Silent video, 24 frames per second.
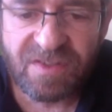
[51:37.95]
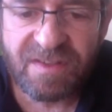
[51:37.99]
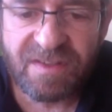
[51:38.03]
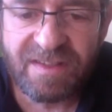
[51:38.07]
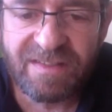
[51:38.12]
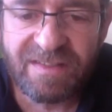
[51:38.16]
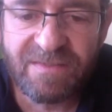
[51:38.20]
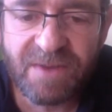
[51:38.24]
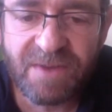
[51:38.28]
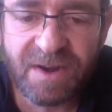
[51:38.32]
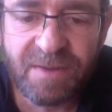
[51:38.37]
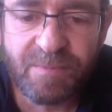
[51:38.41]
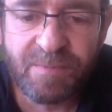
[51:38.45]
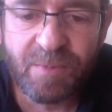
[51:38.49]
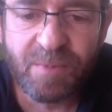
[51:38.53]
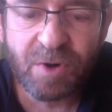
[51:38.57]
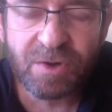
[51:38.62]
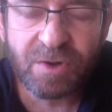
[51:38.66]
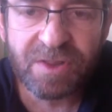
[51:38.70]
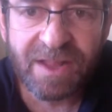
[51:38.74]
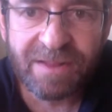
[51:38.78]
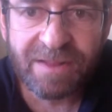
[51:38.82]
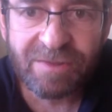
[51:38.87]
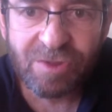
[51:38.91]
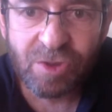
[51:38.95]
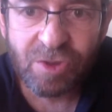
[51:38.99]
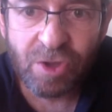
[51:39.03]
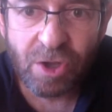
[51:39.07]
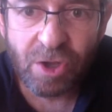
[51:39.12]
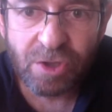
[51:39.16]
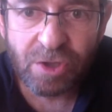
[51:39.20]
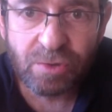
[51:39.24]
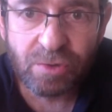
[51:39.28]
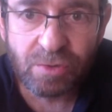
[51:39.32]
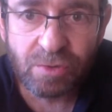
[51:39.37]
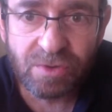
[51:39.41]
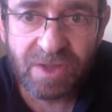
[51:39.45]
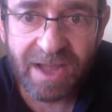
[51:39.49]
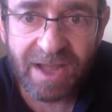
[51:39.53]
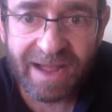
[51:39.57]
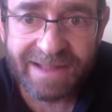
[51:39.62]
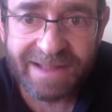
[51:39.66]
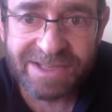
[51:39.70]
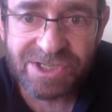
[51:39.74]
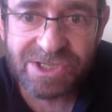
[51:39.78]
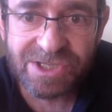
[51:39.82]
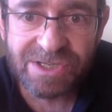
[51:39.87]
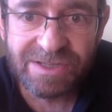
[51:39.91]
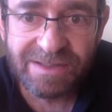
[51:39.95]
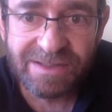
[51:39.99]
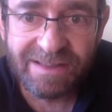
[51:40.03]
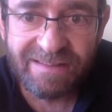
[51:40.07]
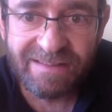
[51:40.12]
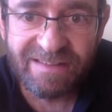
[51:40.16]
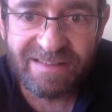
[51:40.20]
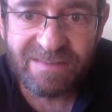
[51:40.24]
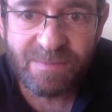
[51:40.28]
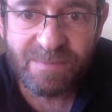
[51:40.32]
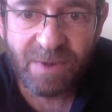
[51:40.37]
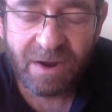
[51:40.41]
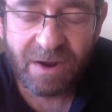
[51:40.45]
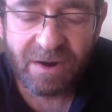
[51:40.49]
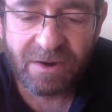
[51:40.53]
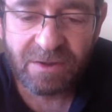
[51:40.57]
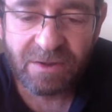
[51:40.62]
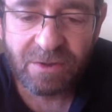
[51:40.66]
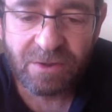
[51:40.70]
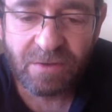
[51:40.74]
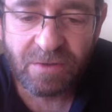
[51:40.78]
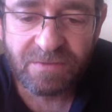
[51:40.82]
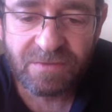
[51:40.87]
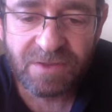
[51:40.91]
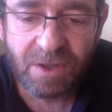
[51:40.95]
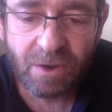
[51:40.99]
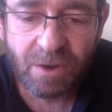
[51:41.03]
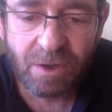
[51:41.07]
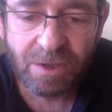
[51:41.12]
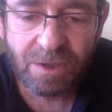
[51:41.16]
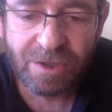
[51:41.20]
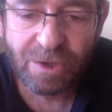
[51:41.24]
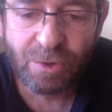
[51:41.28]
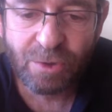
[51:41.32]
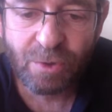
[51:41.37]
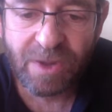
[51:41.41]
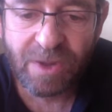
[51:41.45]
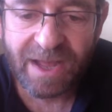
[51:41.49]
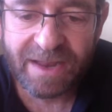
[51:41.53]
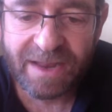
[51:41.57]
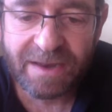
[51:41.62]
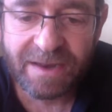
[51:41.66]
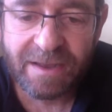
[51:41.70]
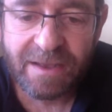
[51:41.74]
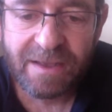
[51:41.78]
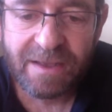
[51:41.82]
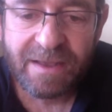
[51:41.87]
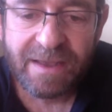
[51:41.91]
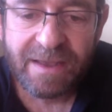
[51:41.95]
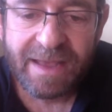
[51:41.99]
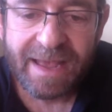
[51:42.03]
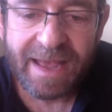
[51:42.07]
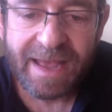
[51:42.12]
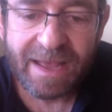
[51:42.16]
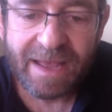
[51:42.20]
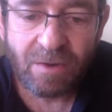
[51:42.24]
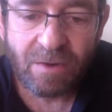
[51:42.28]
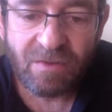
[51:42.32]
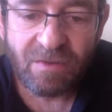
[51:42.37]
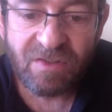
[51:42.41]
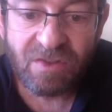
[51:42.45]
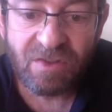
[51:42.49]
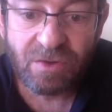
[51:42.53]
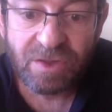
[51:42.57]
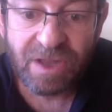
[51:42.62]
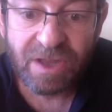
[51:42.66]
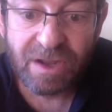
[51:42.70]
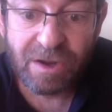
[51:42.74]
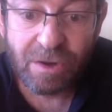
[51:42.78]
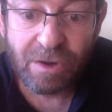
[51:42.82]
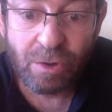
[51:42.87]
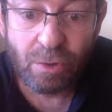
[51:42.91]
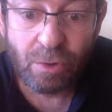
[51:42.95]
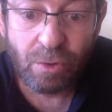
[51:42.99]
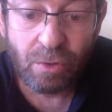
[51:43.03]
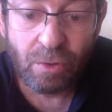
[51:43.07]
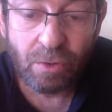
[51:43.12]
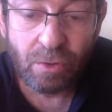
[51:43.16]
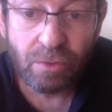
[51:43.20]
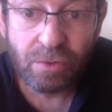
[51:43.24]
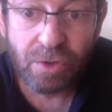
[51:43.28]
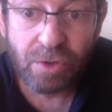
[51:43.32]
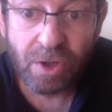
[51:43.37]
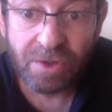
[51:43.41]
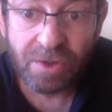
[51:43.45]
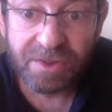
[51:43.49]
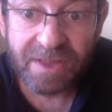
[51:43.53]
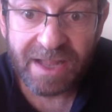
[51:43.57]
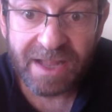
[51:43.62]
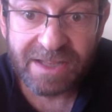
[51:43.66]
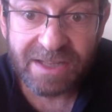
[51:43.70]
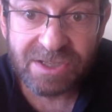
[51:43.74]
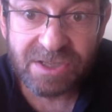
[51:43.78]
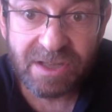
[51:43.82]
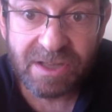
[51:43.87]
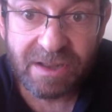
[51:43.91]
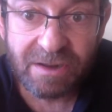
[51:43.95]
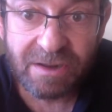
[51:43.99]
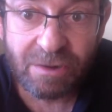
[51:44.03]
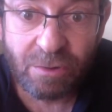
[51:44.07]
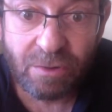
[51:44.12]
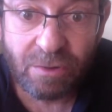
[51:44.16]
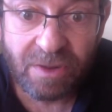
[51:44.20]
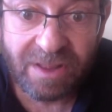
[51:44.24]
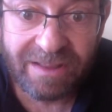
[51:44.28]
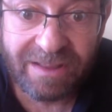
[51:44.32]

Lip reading: It's very important not to touch this part of the hot glue gun, and also the glue. Don't touch the glue.